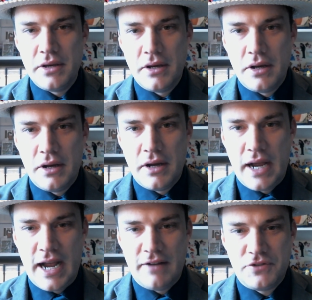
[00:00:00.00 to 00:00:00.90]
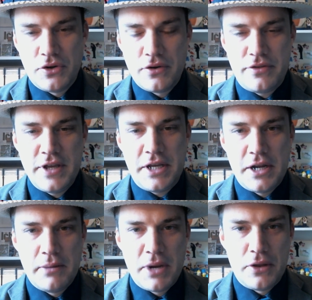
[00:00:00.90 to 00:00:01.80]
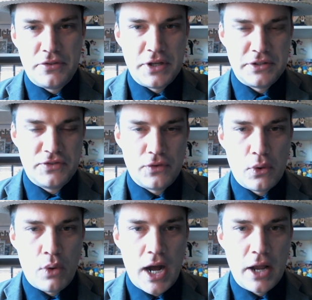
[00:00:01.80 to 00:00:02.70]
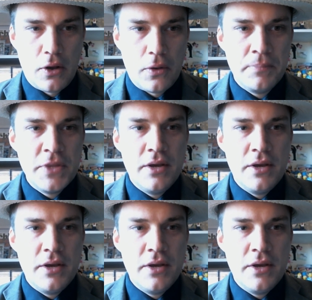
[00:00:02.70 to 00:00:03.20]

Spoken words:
after thinking about things for a while.